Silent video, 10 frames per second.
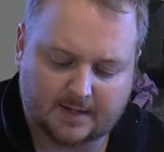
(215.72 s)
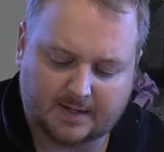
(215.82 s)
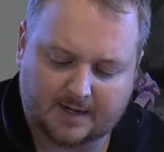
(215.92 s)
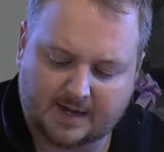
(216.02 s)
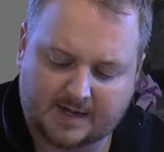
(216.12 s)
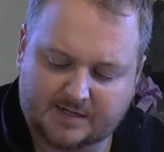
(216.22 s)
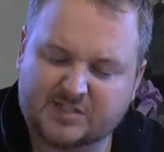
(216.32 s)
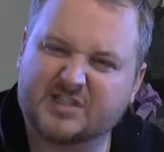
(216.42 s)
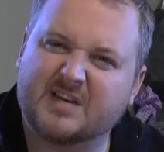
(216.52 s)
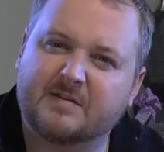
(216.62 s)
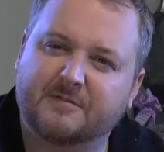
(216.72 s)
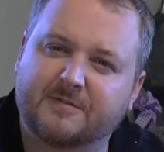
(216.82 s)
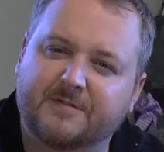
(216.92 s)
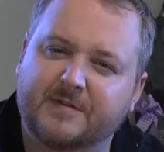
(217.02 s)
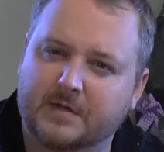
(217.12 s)
I just didn't
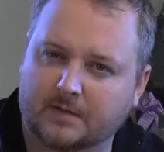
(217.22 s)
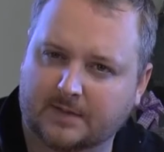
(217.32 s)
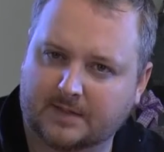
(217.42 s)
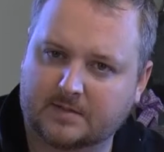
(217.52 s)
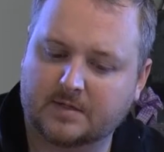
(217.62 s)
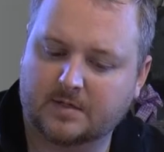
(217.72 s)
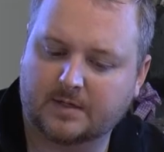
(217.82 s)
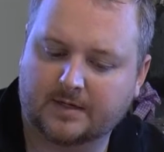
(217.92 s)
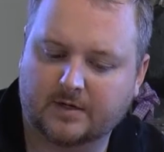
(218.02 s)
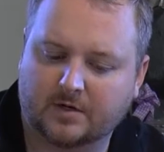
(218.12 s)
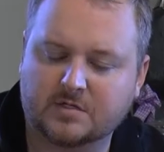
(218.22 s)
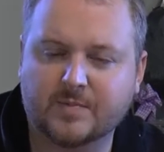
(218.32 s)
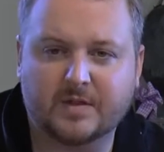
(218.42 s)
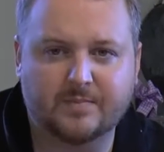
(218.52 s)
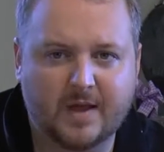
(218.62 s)
feel it. It could also
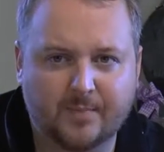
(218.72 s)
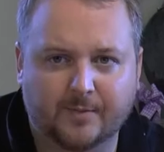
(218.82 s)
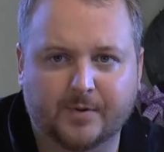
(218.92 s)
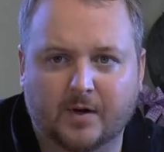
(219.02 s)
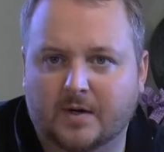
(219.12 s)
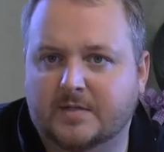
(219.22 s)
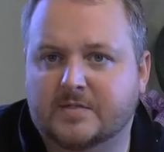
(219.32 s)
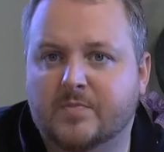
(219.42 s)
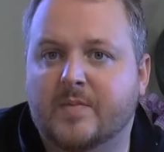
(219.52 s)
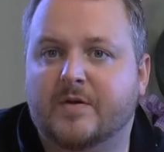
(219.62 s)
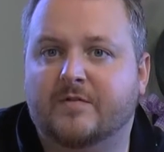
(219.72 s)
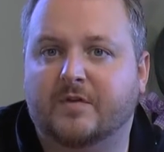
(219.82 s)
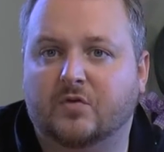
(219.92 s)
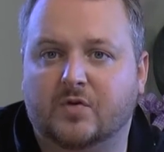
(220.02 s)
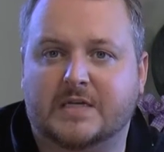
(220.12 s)
be the meeple pawns. Maybe if
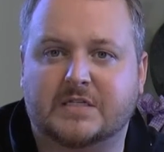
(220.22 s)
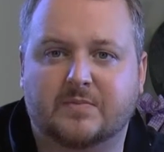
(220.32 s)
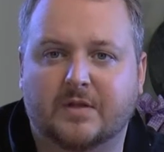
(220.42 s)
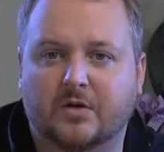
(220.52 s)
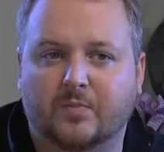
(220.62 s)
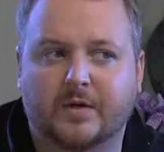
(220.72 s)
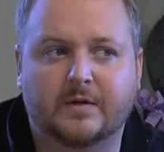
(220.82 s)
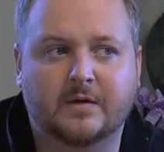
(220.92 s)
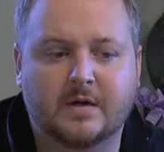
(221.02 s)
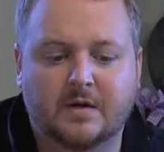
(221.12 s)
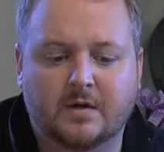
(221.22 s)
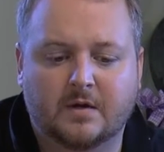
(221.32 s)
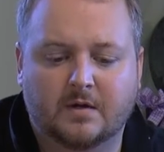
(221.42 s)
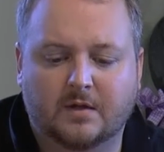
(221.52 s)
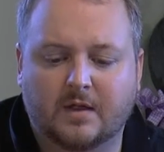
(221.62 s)
you dressed them a little bit
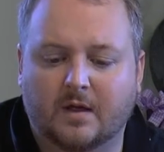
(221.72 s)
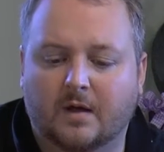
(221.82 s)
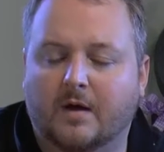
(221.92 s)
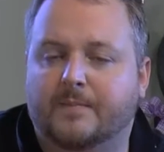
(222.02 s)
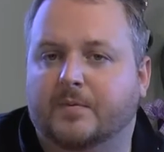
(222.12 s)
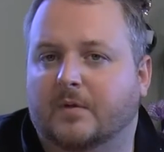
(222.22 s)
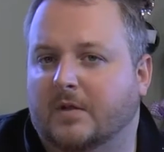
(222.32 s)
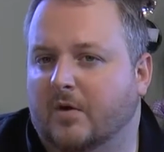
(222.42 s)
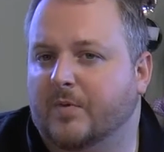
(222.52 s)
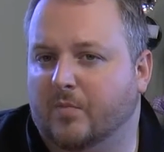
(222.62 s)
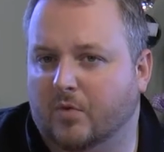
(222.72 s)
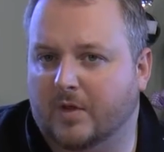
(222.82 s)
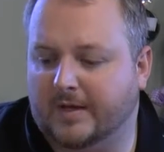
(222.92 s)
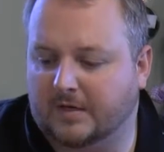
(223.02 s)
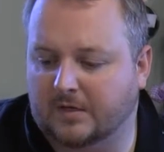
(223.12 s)
up, a little bit more
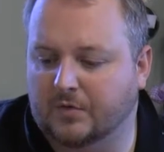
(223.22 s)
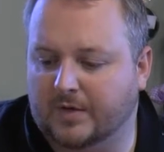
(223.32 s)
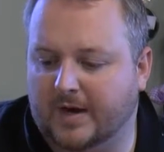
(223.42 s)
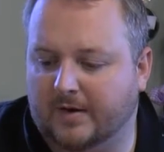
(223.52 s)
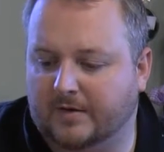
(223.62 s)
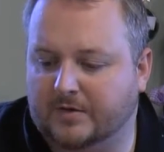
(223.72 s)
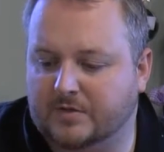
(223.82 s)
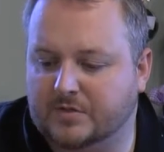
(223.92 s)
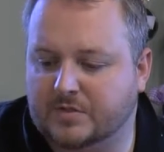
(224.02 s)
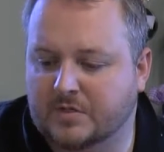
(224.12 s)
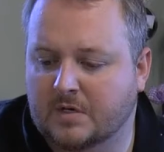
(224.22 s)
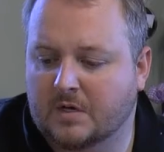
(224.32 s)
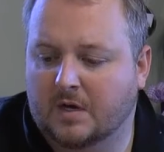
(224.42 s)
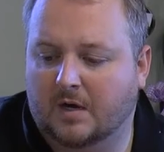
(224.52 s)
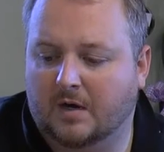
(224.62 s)
like Clue characters,
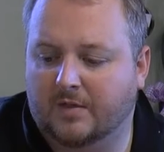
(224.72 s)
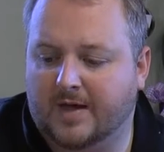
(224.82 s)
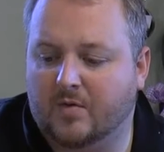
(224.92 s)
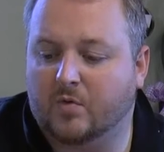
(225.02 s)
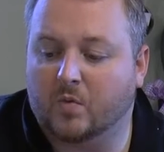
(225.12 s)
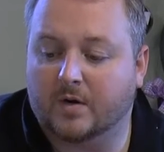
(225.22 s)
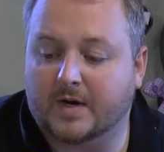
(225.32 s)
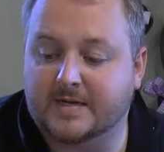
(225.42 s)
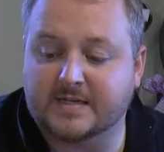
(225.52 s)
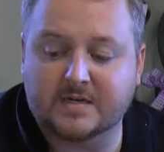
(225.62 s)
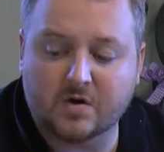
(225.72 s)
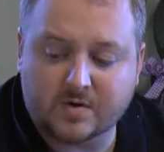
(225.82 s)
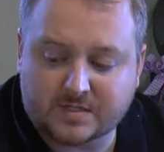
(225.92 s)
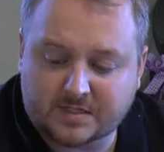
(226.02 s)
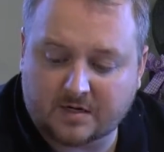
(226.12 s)
that would work. I did
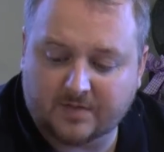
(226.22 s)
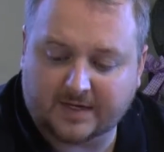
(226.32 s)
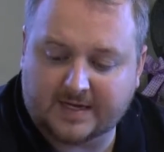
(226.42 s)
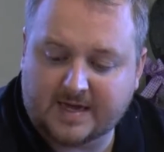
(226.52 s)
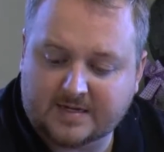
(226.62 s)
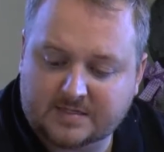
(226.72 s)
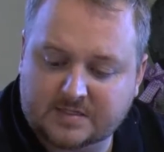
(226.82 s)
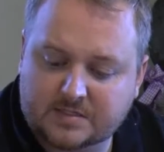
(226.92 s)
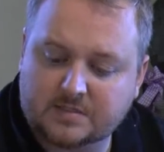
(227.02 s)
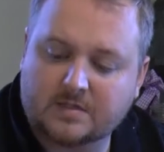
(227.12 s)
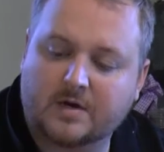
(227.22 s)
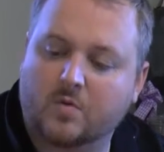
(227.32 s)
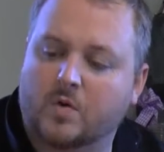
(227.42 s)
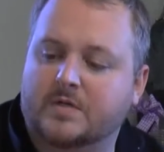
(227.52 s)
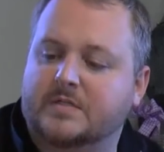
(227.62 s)
notice that on the guests,
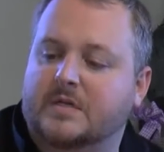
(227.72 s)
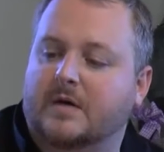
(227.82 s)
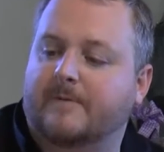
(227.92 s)
there was...